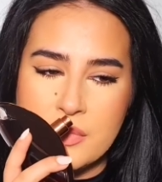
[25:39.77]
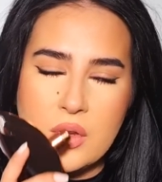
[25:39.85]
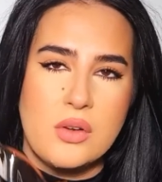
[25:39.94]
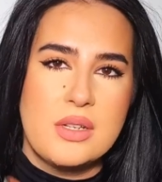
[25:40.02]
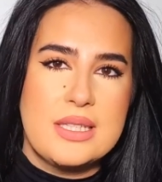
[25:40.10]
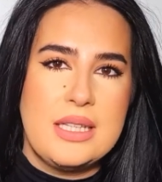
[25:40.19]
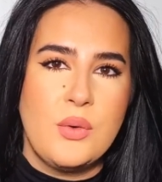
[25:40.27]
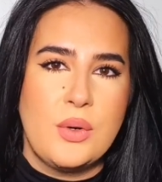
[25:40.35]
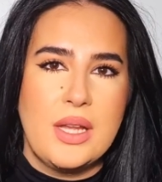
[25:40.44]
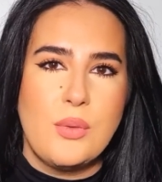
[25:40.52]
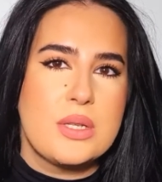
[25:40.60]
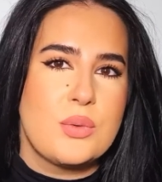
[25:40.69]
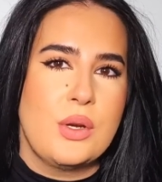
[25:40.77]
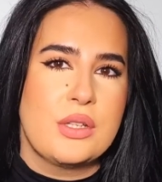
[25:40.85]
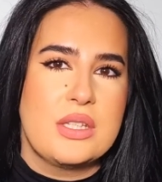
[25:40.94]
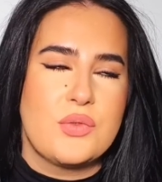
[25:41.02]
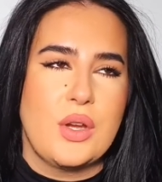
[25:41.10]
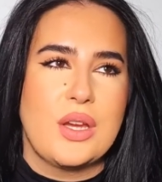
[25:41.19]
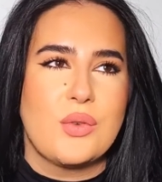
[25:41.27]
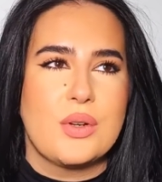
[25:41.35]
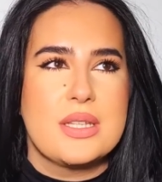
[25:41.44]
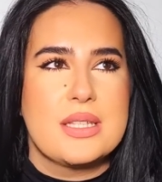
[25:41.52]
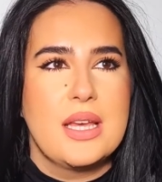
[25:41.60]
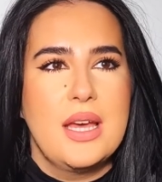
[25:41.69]
honestly, when I was wearing this
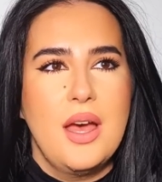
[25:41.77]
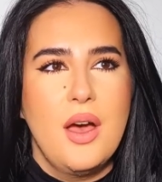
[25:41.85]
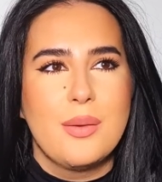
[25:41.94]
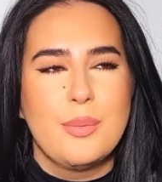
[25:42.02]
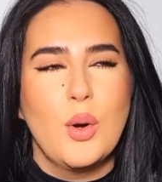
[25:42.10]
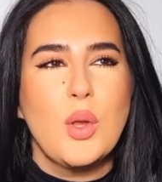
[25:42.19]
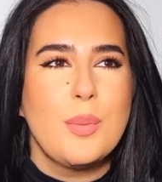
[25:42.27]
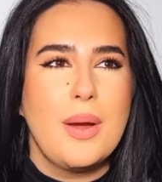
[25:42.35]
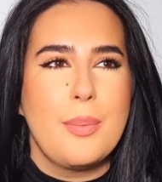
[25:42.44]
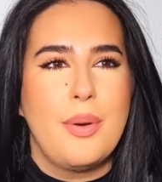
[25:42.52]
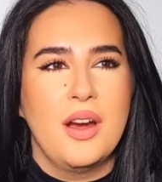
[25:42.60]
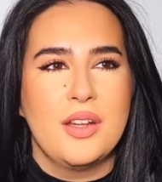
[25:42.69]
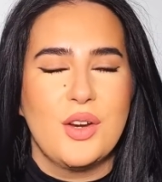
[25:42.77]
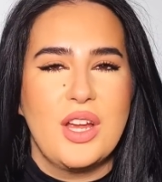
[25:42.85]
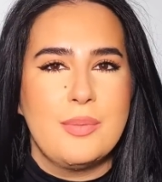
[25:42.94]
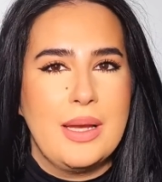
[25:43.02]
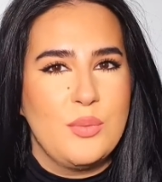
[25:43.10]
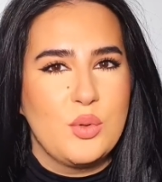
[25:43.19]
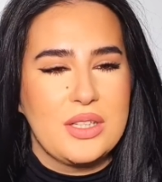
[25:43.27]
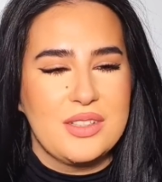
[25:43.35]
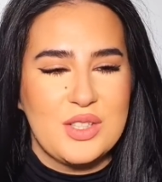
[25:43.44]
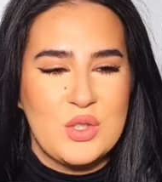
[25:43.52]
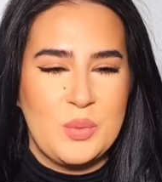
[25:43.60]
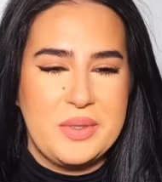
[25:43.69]
fragrance, both my partner and my
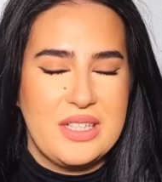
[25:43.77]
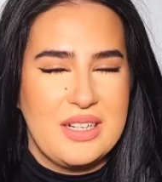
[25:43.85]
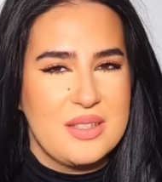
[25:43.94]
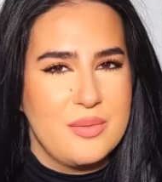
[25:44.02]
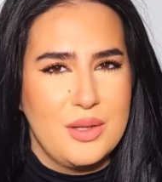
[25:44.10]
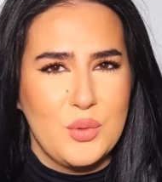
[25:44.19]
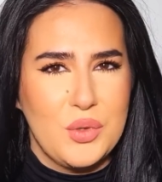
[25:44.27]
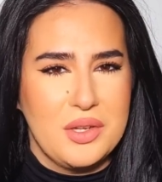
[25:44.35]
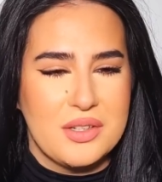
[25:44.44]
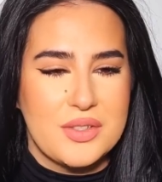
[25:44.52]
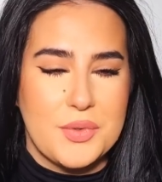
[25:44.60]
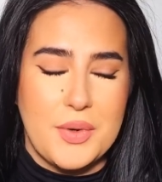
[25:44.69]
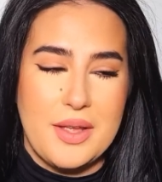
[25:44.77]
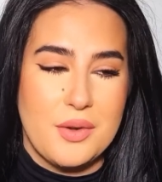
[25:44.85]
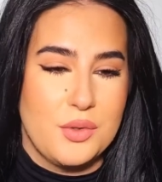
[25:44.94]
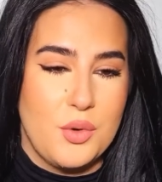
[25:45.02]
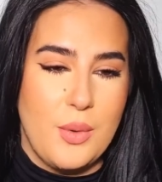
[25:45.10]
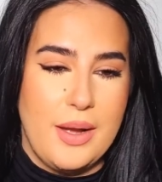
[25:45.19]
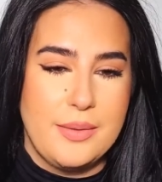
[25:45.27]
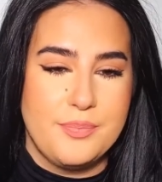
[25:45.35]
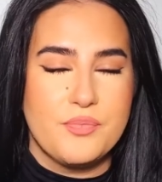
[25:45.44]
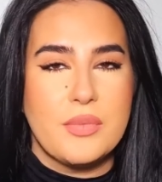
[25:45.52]
brother told me that I smell weird, so I don't know why.